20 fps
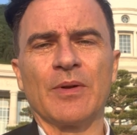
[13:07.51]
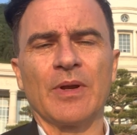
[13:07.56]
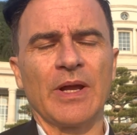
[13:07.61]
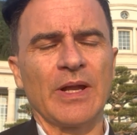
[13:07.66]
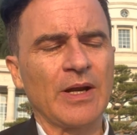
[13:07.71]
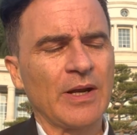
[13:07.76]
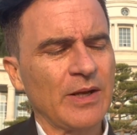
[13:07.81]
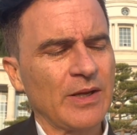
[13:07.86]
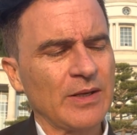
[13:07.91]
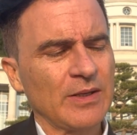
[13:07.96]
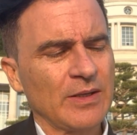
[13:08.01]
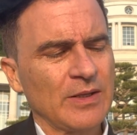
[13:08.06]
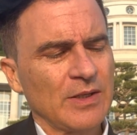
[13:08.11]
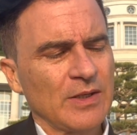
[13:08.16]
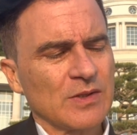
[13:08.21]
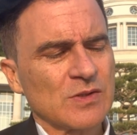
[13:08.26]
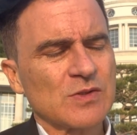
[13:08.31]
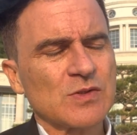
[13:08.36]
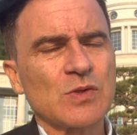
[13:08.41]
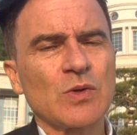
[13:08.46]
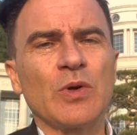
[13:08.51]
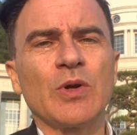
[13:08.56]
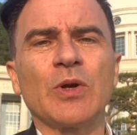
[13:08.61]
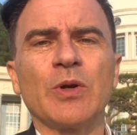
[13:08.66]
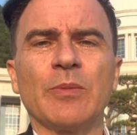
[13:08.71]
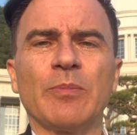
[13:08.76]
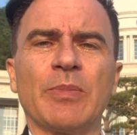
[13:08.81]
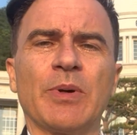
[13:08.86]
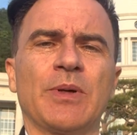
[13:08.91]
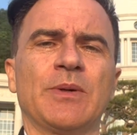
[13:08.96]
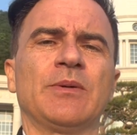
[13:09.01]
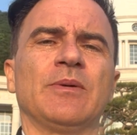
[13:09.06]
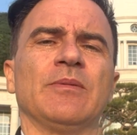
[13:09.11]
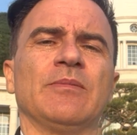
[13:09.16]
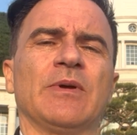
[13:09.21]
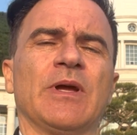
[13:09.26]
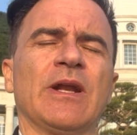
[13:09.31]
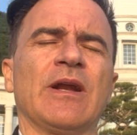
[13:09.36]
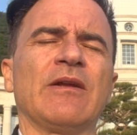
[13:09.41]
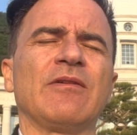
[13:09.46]
And I saw her poem
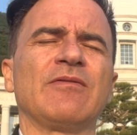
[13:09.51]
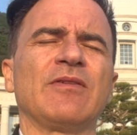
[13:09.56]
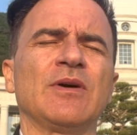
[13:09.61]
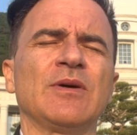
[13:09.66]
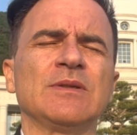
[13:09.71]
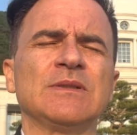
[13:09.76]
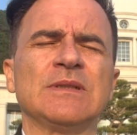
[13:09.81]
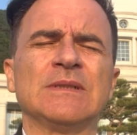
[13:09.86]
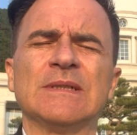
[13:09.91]
and I felt,